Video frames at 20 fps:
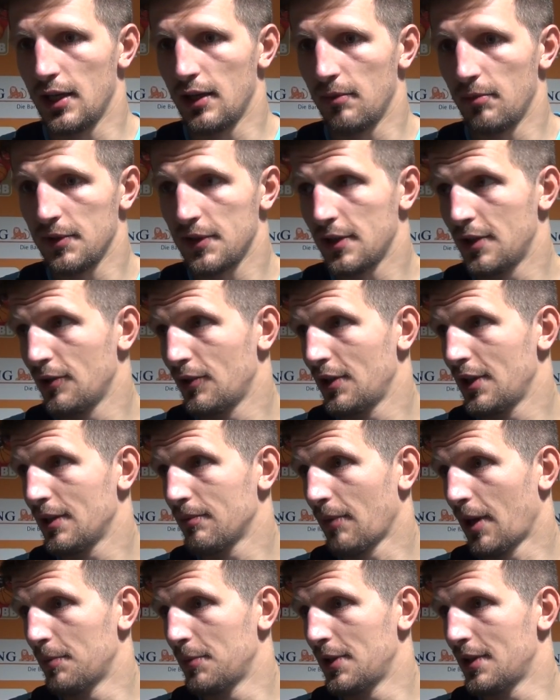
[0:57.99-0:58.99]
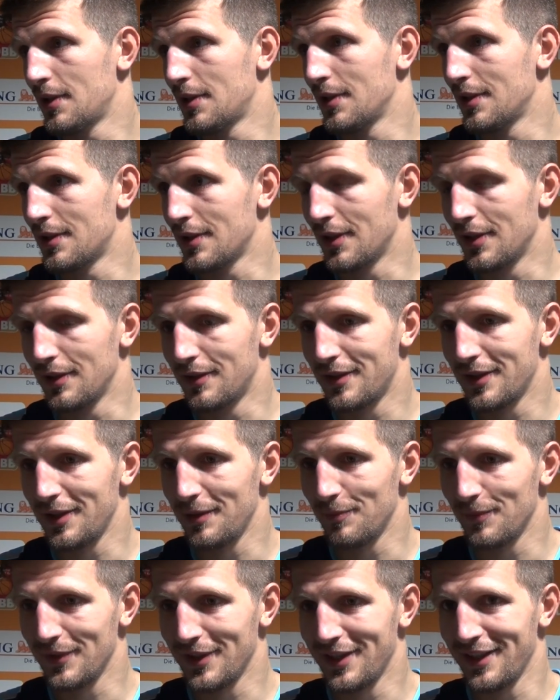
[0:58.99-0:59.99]
Macedonia, it's a good
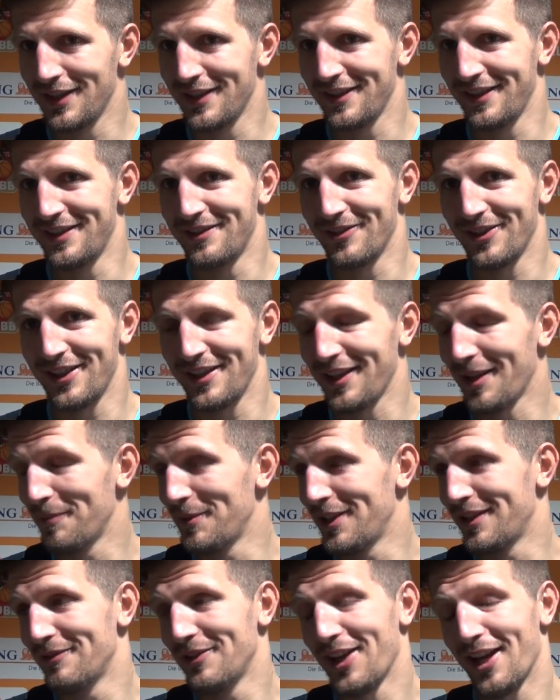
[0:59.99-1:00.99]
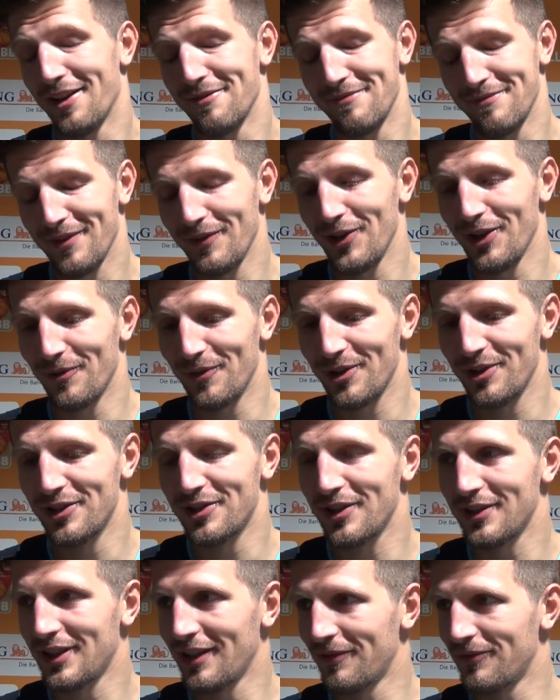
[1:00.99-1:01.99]
team. Lithuania, we have a very
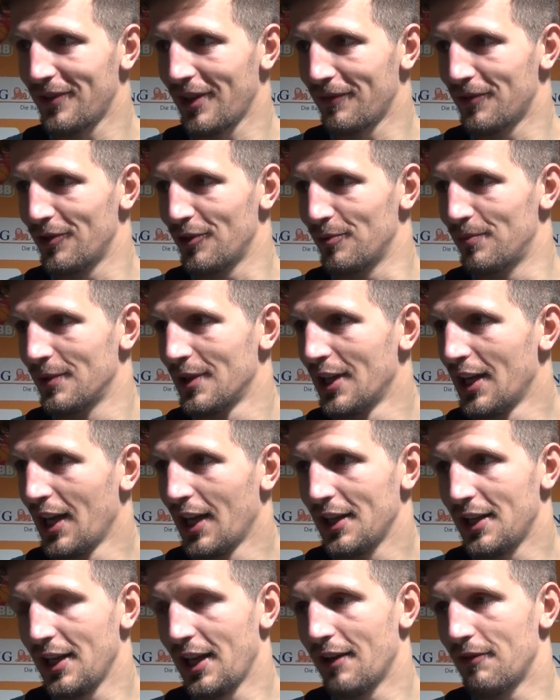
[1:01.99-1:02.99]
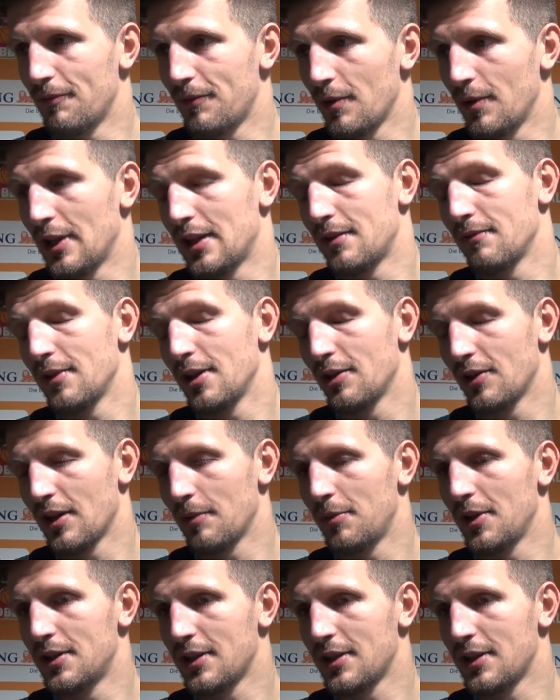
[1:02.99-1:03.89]
tough group. I think it's going to be